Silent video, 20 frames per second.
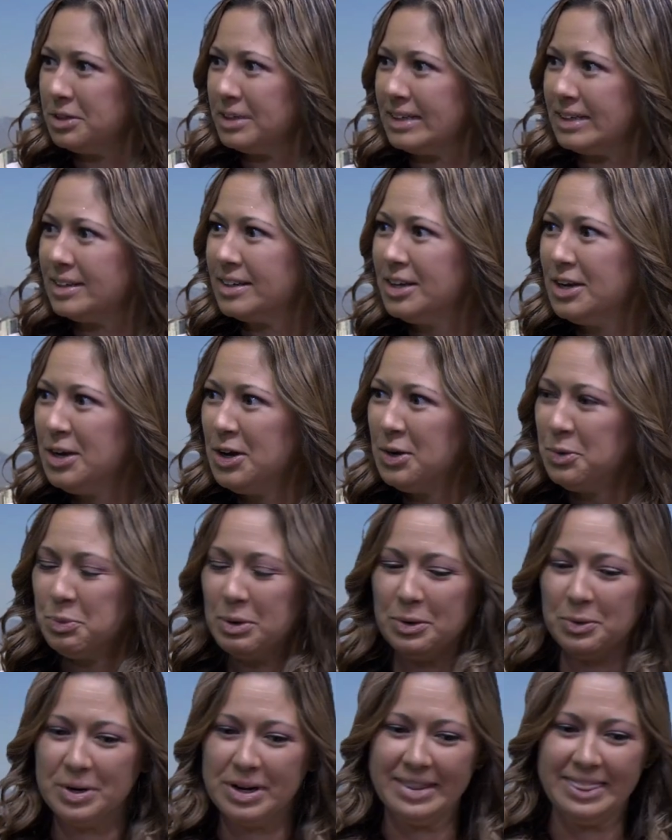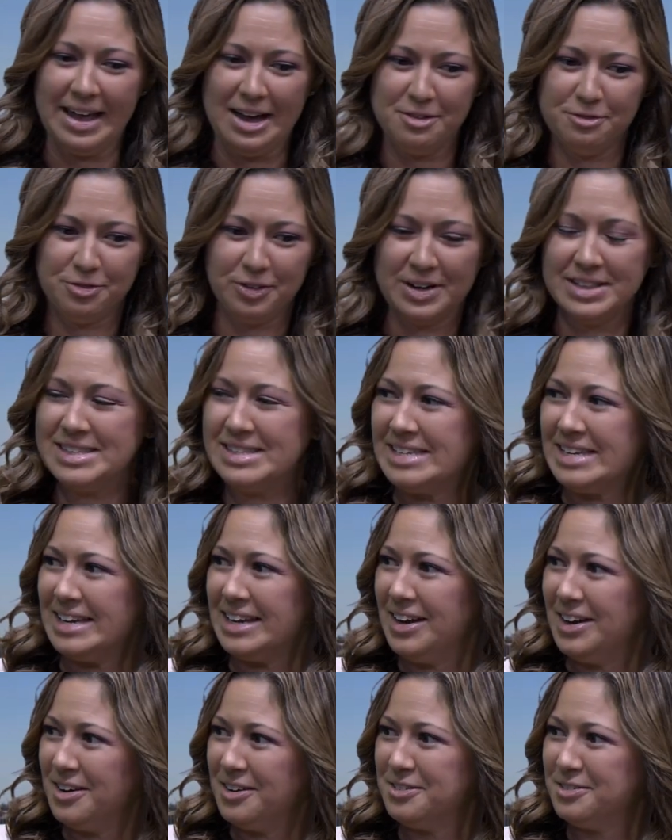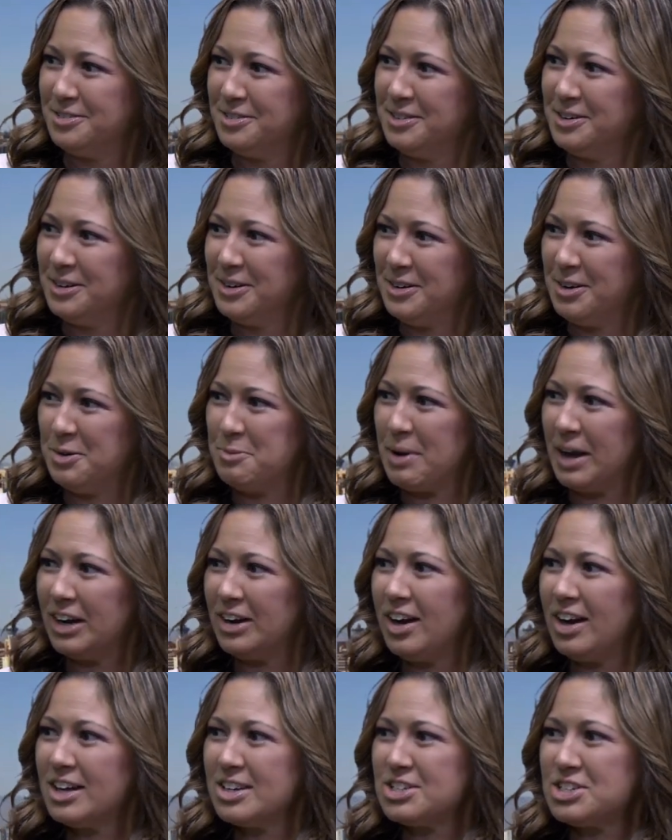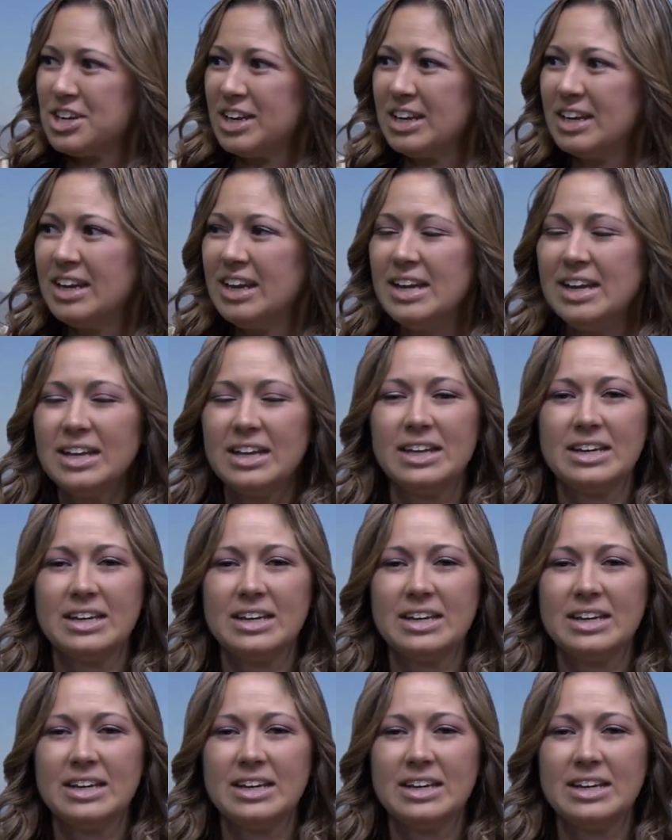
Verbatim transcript: And we were in that frenzy of, oh my gosh. Yeah.